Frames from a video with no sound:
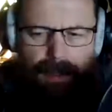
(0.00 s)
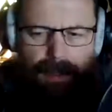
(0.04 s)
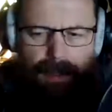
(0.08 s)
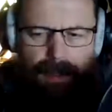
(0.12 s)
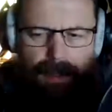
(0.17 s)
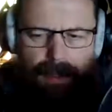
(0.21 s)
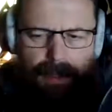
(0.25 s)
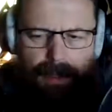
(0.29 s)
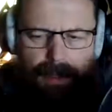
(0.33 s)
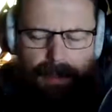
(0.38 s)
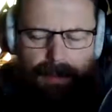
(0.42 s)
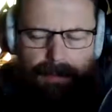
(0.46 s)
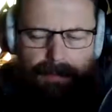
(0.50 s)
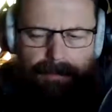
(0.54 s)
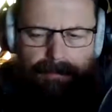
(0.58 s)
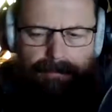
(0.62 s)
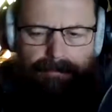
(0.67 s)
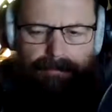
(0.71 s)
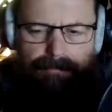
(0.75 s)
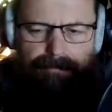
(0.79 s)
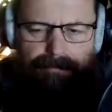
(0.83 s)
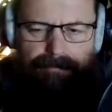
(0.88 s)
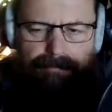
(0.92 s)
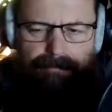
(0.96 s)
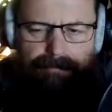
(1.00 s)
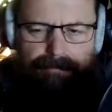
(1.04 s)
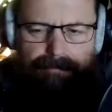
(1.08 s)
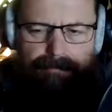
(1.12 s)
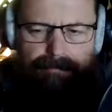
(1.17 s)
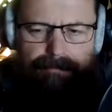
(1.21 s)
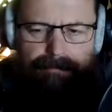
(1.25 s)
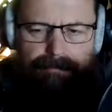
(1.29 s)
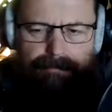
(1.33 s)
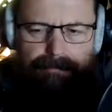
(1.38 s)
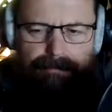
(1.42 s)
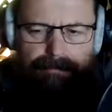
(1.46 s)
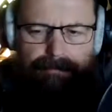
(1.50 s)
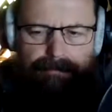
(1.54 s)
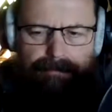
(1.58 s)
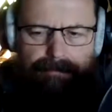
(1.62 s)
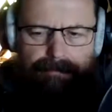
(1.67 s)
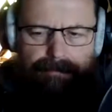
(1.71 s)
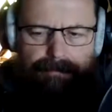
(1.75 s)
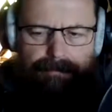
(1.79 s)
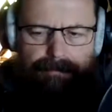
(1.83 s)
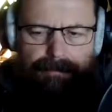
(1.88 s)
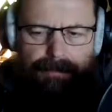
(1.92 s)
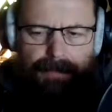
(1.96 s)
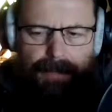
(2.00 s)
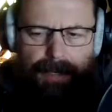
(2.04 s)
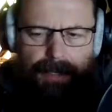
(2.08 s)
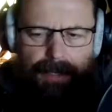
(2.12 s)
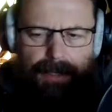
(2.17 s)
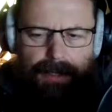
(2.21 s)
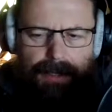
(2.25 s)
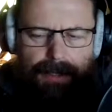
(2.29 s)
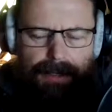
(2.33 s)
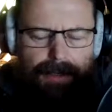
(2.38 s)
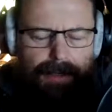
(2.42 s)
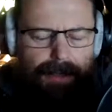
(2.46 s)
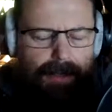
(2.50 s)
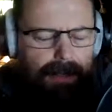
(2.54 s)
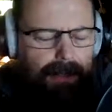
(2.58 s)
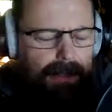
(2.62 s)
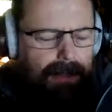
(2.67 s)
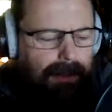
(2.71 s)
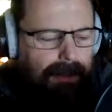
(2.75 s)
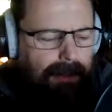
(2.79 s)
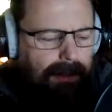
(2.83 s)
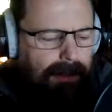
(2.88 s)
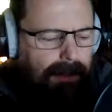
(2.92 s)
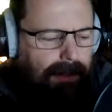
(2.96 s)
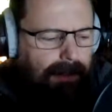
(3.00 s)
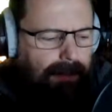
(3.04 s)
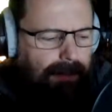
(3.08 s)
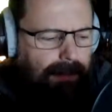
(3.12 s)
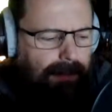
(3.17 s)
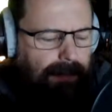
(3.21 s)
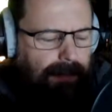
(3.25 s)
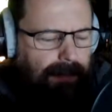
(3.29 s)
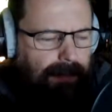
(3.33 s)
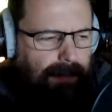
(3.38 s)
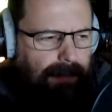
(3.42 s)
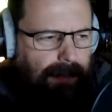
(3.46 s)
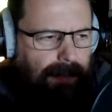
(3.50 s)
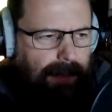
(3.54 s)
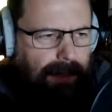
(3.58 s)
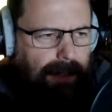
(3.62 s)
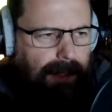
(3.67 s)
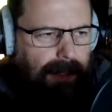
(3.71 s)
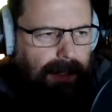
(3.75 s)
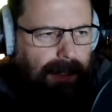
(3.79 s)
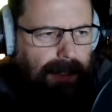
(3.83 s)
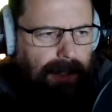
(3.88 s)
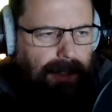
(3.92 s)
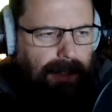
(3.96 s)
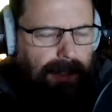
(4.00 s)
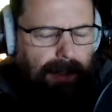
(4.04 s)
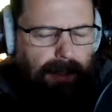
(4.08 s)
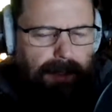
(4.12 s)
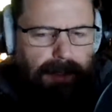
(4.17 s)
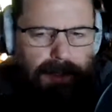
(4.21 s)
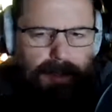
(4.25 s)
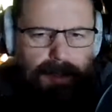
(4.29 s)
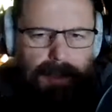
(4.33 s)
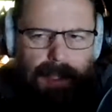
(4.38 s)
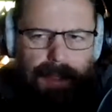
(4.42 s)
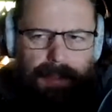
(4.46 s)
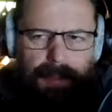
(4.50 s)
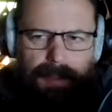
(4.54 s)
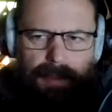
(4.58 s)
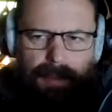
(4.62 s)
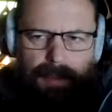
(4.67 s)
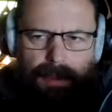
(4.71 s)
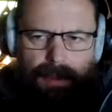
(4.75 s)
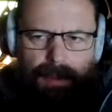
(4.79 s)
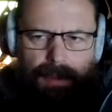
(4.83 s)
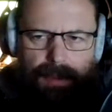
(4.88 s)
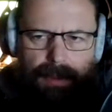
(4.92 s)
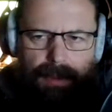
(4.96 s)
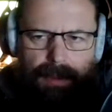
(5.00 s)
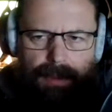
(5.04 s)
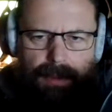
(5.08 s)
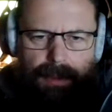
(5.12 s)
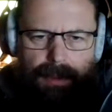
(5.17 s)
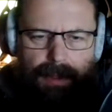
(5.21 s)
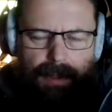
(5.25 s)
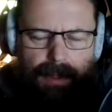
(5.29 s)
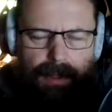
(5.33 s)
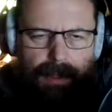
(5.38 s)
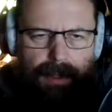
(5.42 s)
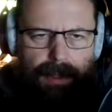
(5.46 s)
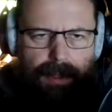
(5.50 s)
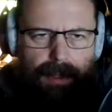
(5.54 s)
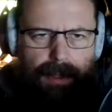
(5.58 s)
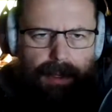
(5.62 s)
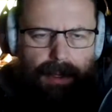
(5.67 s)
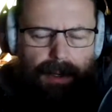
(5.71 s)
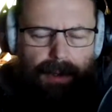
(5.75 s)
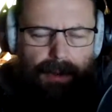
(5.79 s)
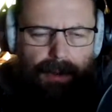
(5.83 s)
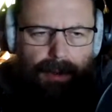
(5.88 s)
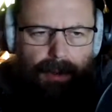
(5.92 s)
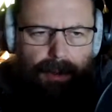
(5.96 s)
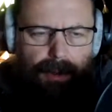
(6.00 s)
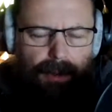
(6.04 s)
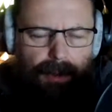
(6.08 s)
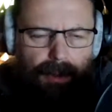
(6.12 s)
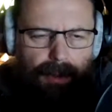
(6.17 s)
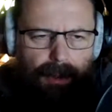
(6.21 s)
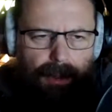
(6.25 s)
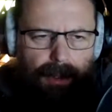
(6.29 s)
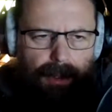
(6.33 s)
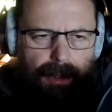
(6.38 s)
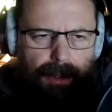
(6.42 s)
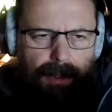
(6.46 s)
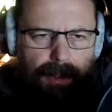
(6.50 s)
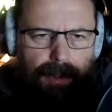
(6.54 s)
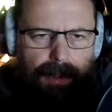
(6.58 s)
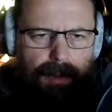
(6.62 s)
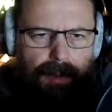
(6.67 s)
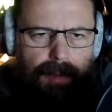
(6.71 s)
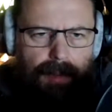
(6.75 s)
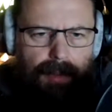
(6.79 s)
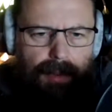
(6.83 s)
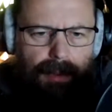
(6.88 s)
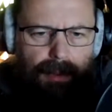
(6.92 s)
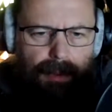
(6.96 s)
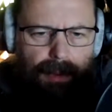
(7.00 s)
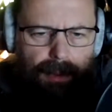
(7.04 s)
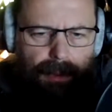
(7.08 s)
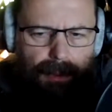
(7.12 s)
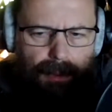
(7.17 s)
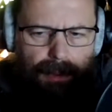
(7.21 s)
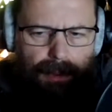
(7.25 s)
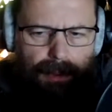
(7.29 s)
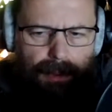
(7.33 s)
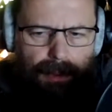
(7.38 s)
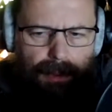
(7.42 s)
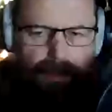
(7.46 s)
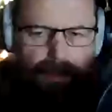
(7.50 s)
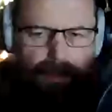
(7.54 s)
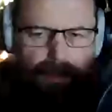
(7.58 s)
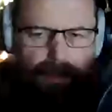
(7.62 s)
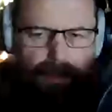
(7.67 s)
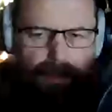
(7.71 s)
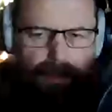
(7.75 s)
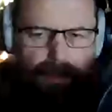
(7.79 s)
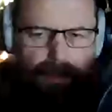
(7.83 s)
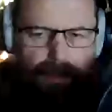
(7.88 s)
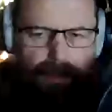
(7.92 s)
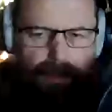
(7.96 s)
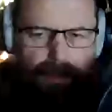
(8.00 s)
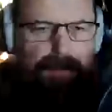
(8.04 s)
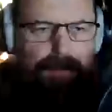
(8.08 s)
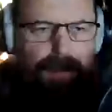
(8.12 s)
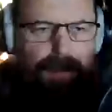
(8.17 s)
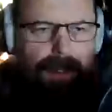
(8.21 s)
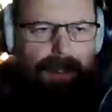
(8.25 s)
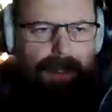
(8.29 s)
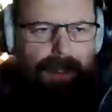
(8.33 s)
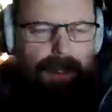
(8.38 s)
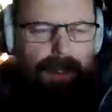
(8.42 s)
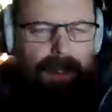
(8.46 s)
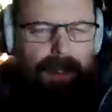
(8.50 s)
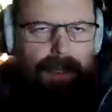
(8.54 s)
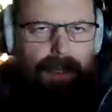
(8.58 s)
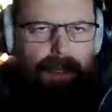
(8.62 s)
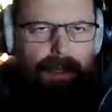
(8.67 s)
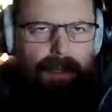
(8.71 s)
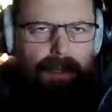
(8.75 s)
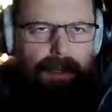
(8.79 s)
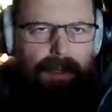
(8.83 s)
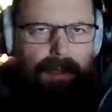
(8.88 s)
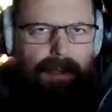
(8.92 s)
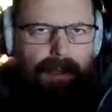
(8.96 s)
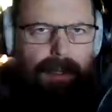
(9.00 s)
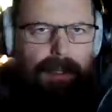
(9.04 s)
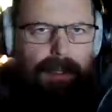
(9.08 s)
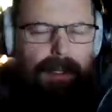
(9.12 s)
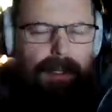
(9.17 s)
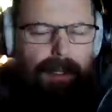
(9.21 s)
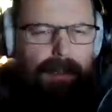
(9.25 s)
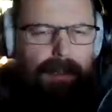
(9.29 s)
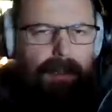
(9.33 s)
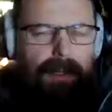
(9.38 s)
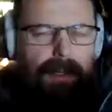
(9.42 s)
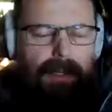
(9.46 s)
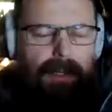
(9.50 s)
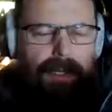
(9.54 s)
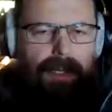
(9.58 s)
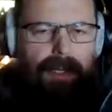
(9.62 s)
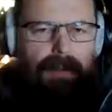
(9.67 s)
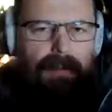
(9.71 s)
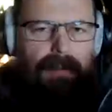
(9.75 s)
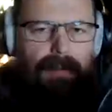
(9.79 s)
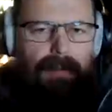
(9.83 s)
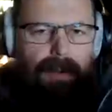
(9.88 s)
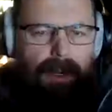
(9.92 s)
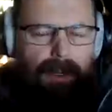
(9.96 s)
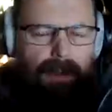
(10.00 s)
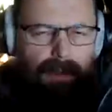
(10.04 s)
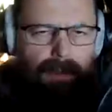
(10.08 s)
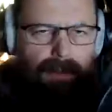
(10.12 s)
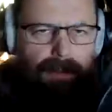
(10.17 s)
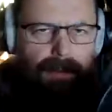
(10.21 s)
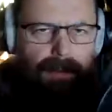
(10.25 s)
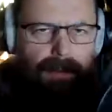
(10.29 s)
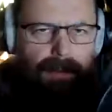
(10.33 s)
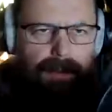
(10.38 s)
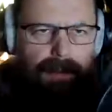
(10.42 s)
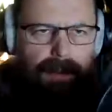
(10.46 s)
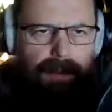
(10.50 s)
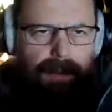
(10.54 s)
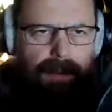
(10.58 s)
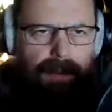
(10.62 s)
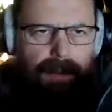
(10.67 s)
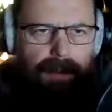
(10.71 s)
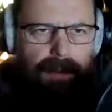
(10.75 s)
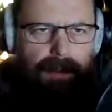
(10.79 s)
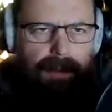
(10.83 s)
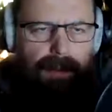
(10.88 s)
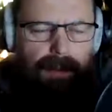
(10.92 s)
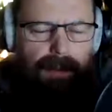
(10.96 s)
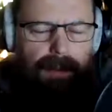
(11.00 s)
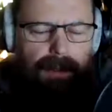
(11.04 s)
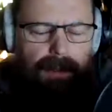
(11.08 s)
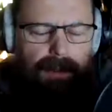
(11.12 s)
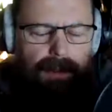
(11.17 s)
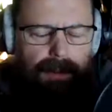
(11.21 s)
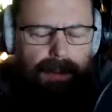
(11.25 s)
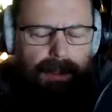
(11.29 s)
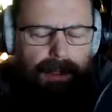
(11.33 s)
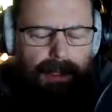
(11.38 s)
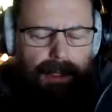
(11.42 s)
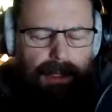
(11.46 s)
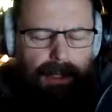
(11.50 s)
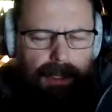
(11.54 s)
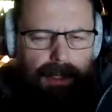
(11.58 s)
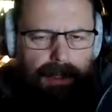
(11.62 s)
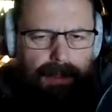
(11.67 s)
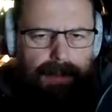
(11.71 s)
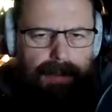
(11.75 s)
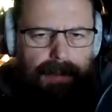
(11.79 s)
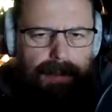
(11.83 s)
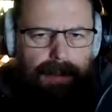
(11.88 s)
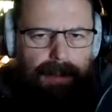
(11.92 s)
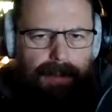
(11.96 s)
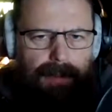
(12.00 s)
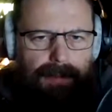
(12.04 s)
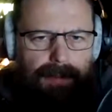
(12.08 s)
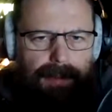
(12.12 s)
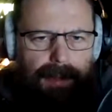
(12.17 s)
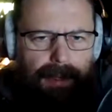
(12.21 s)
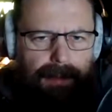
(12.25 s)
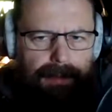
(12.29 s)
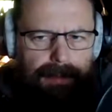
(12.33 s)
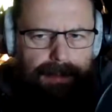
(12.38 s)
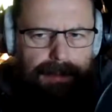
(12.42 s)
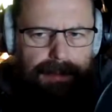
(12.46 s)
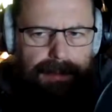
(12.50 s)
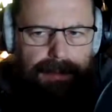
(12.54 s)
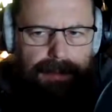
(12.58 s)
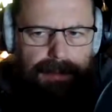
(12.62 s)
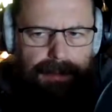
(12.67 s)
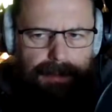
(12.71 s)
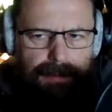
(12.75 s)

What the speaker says: And I can tell you, those people are all poor. You're not looking at wealth. You're looking at debt.